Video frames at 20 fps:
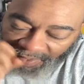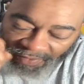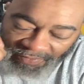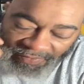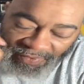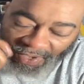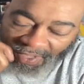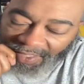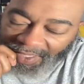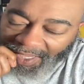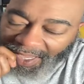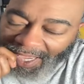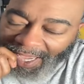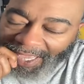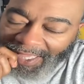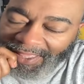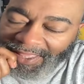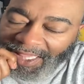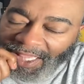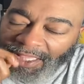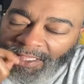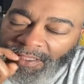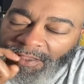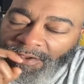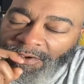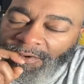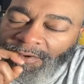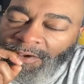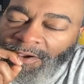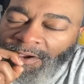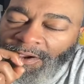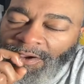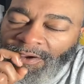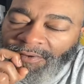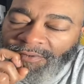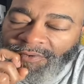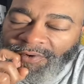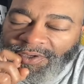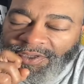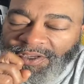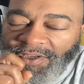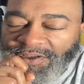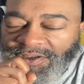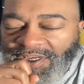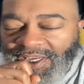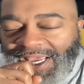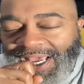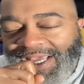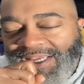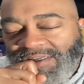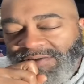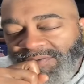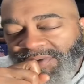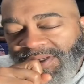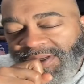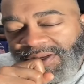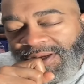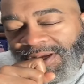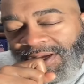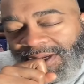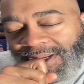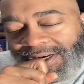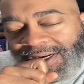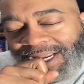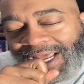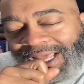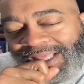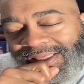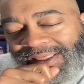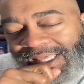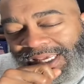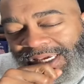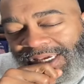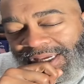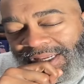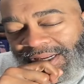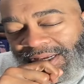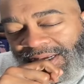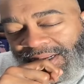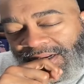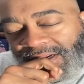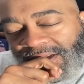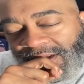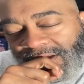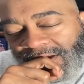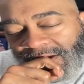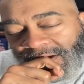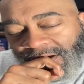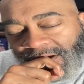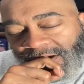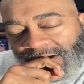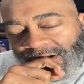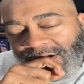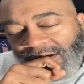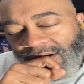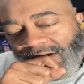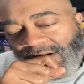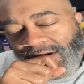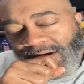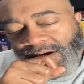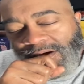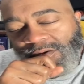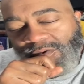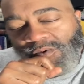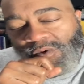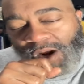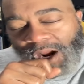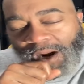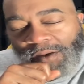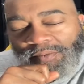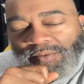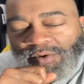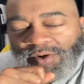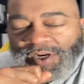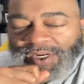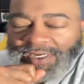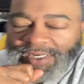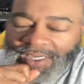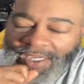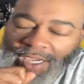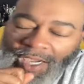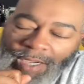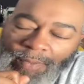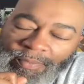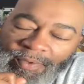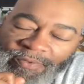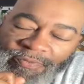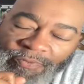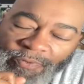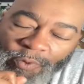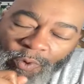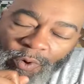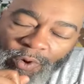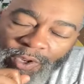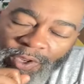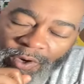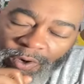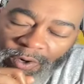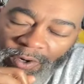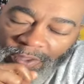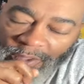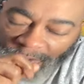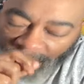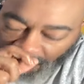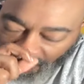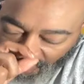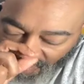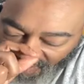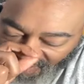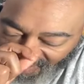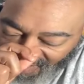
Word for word: Father God, thank you for Sister Yasmin not thinking it robbery to come before your throne